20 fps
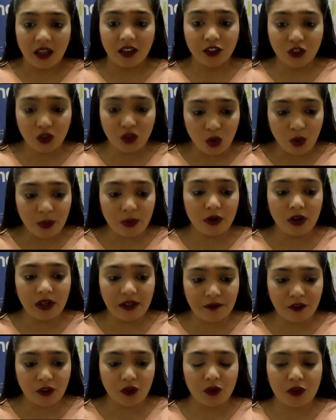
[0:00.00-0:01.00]
So overall,
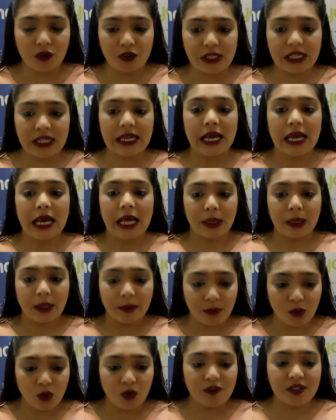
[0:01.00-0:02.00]
if you go to see, the
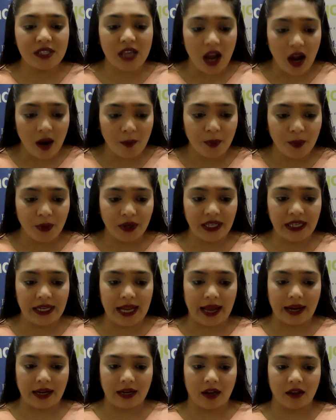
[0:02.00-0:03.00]
moves are pretty
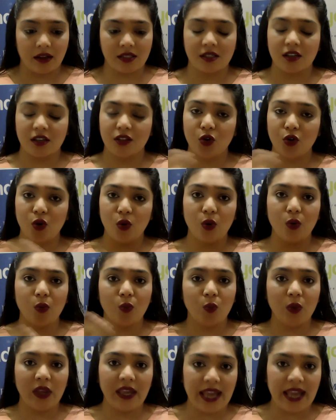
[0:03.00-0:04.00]
lackluster. Though
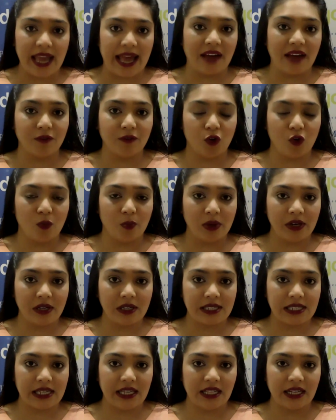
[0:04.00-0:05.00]
we have
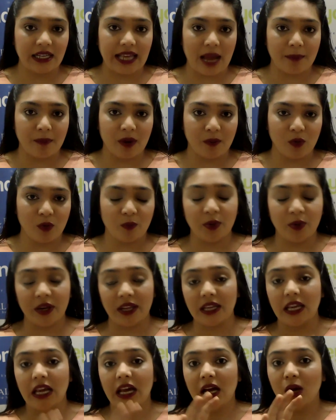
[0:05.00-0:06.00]
seen a gap up
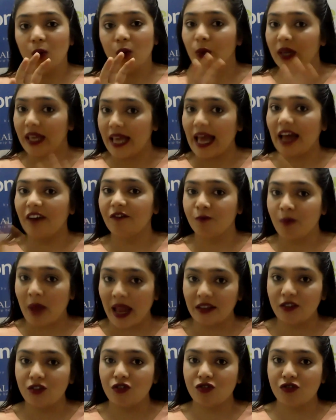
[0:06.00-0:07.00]
opening, we have
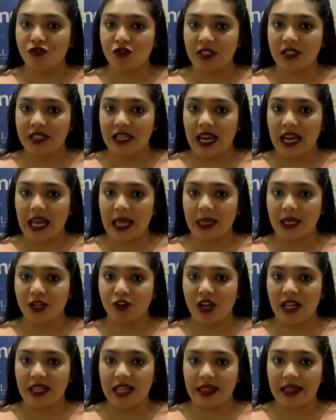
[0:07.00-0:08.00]
managed to stay in the
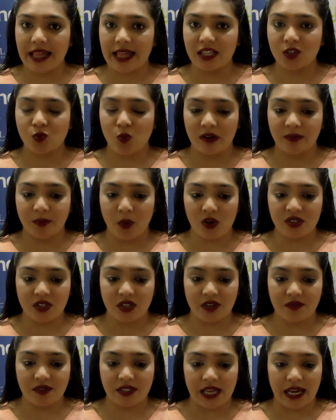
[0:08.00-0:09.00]
green, and that's one
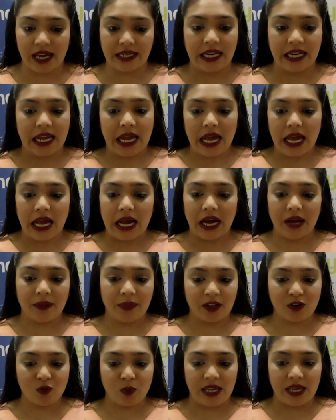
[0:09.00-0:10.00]
positive sign
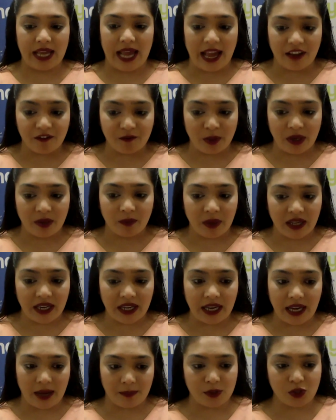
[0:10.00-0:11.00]
that we have been
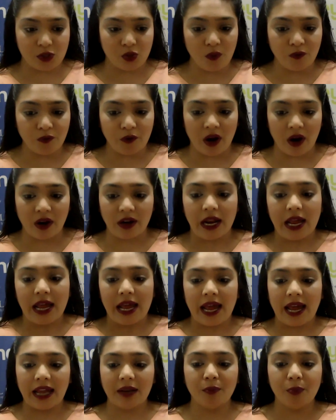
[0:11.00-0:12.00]
picking up so far.
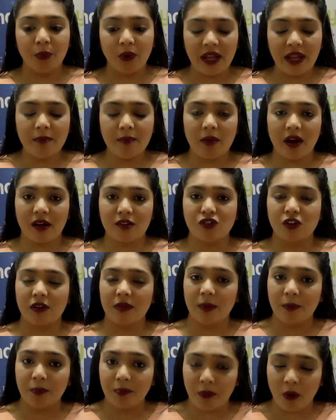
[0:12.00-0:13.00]
And pretty much
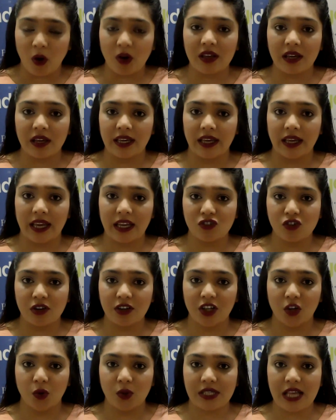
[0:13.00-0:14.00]
the Asian
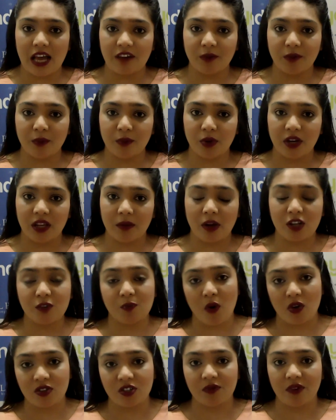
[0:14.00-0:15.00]
cues have been pretty much
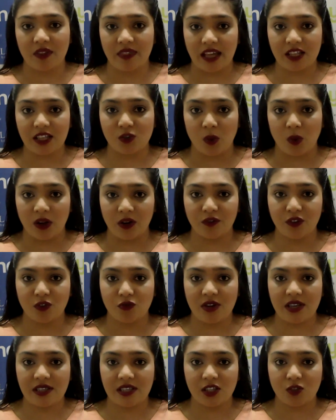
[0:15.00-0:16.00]
positive, and that's one of the
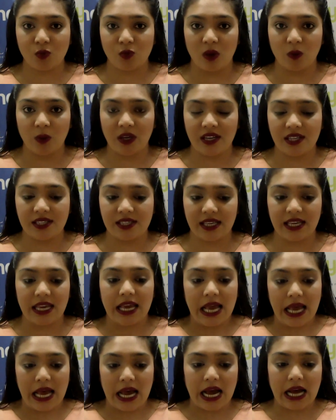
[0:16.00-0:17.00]
reasons why we did see
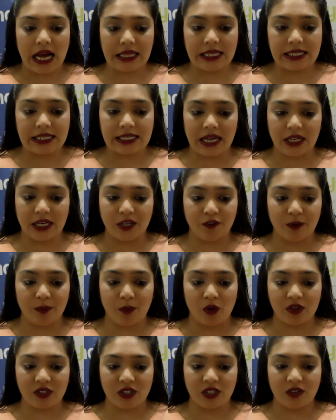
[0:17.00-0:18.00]
this kind of a
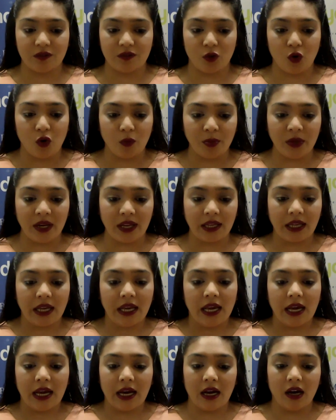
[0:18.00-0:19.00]
positive opening.
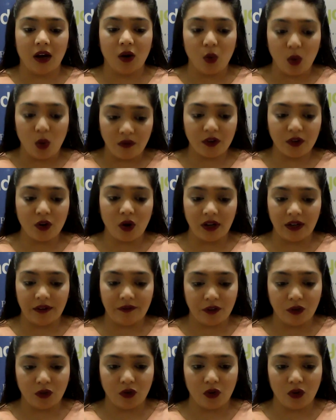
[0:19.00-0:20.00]
Overall,
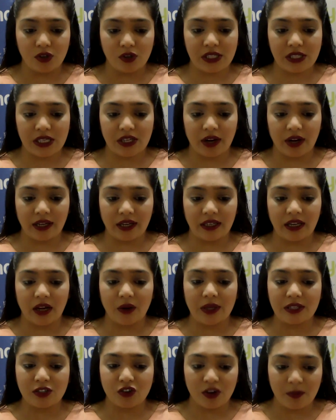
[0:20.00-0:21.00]
if you go to see right now,
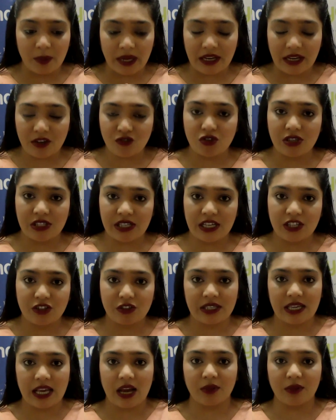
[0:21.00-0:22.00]
it's going to be interesting to
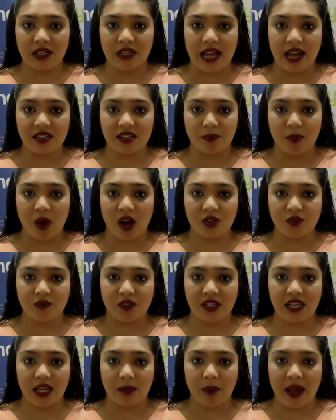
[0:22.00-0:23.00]
see how the latter part of
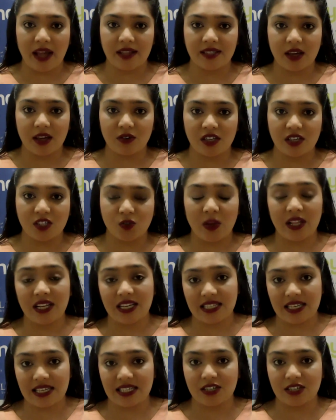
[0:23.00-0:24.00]
the day pans out as well.
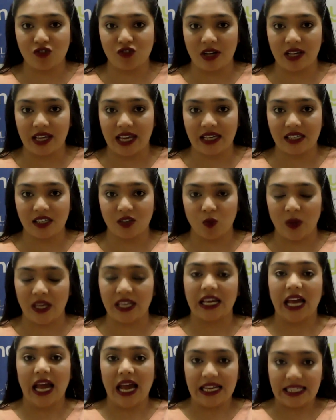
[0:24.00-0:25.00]
It is a truncated week.
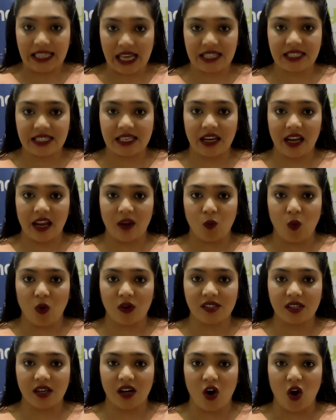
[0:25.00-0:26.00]
Yesterday
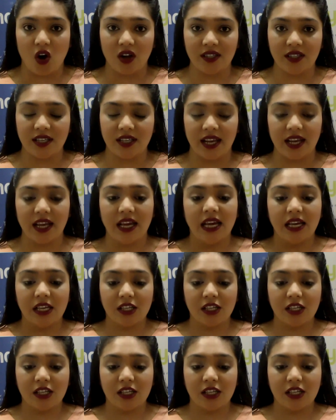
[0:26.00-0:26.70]
was a holiday.